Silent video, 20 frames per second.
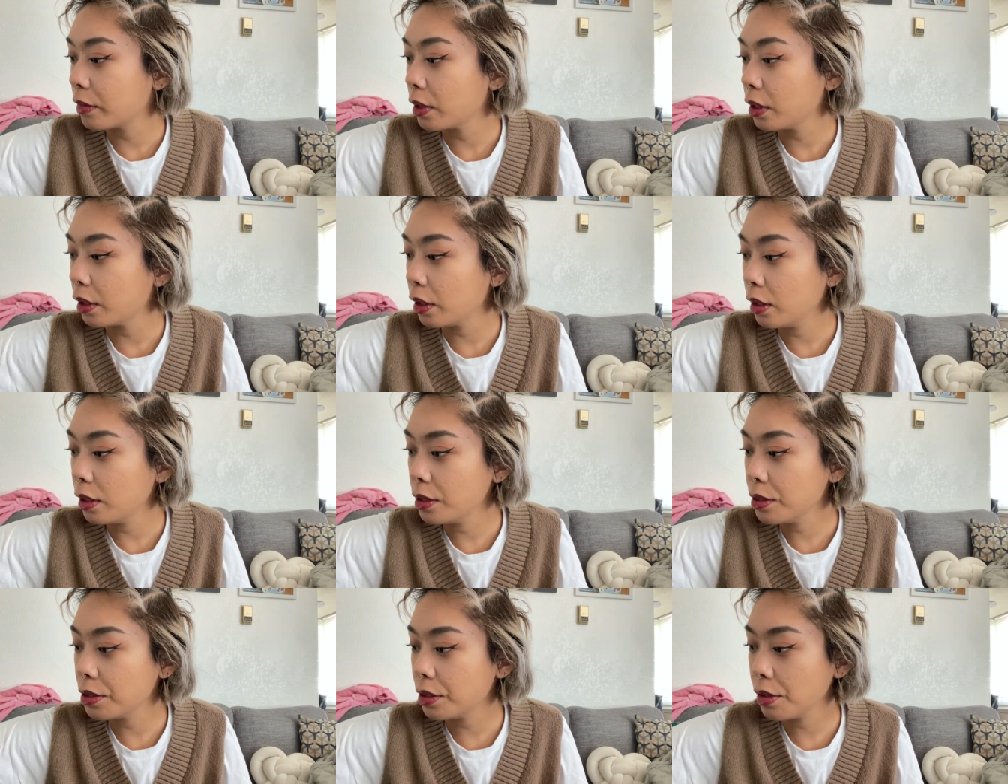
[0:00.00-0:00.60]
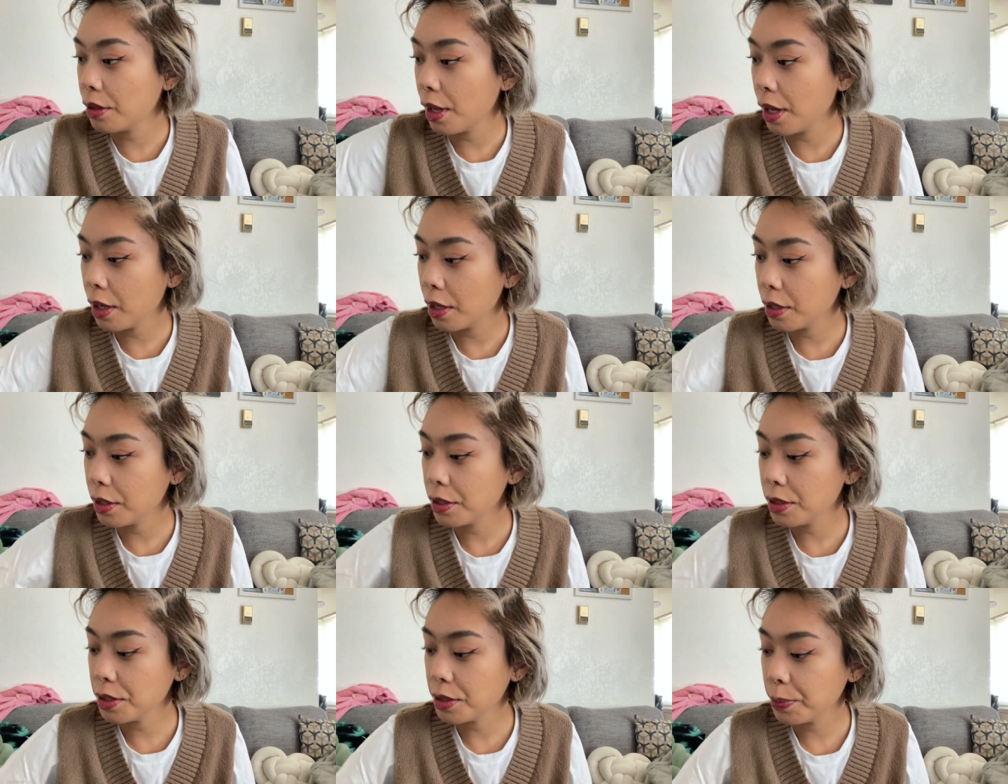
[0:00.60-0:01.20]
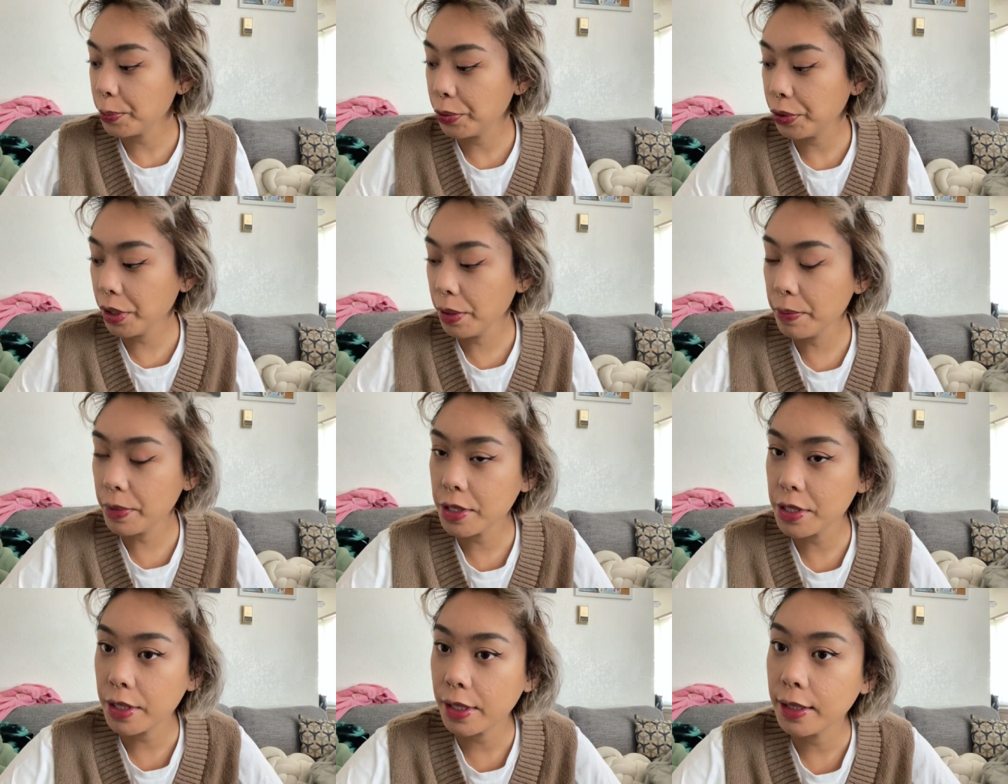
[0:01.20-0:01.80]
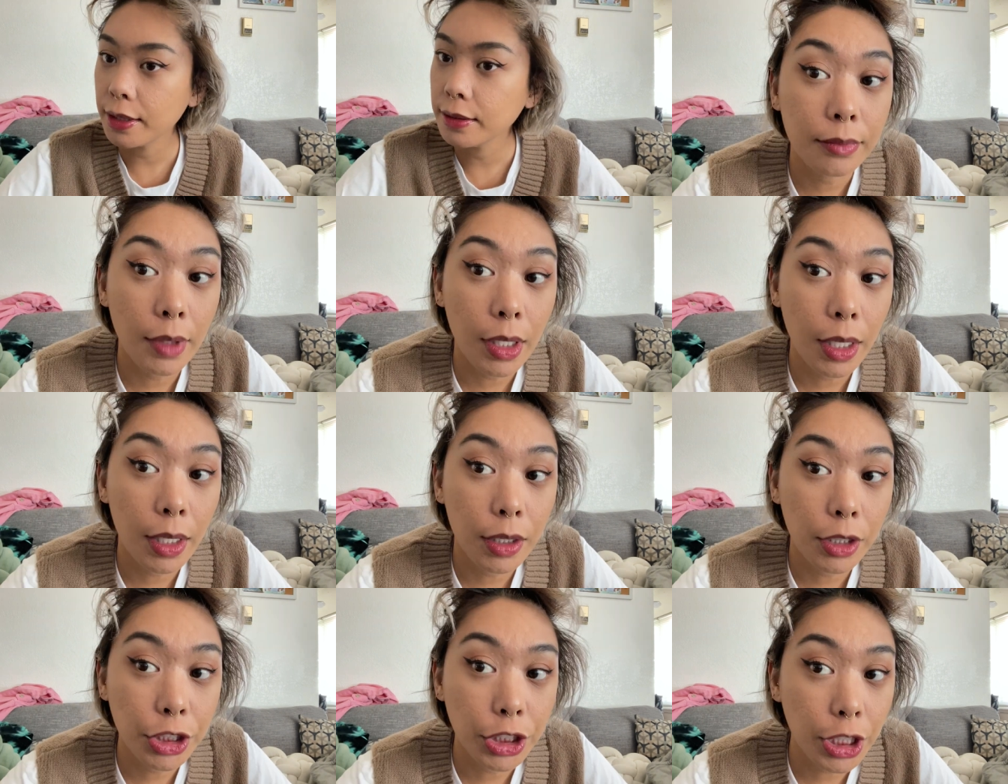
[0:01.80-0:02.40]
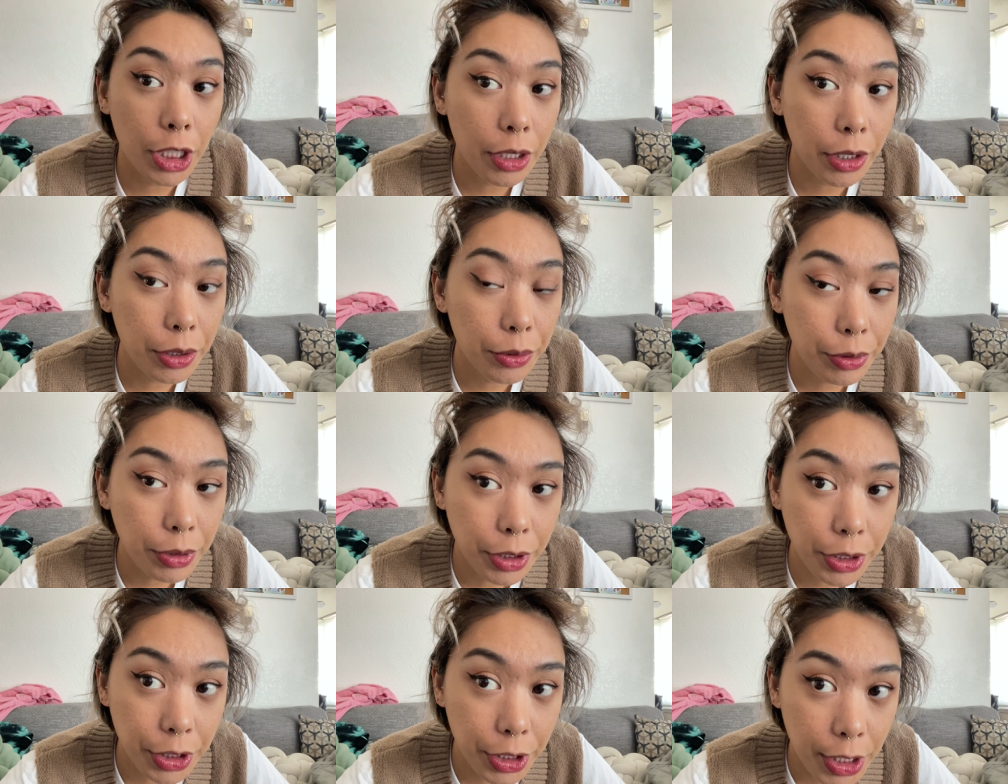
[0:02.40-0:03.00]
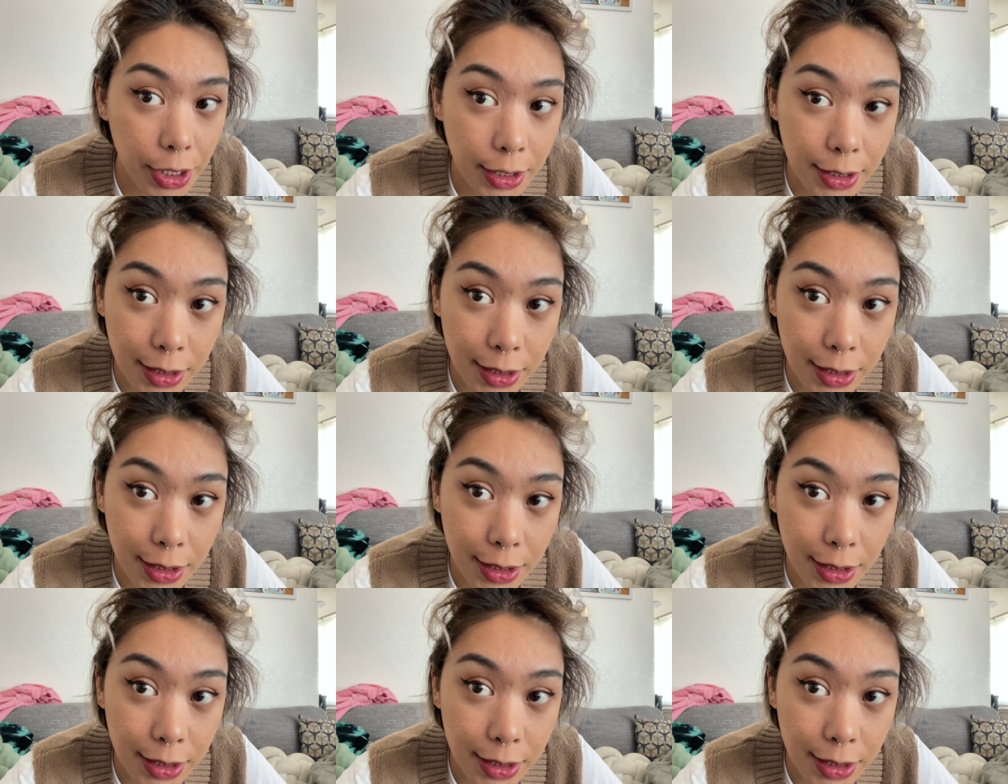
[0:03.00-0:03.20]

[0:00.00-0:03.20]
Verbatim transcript: and so that is pretty much it. I'll check in with you guys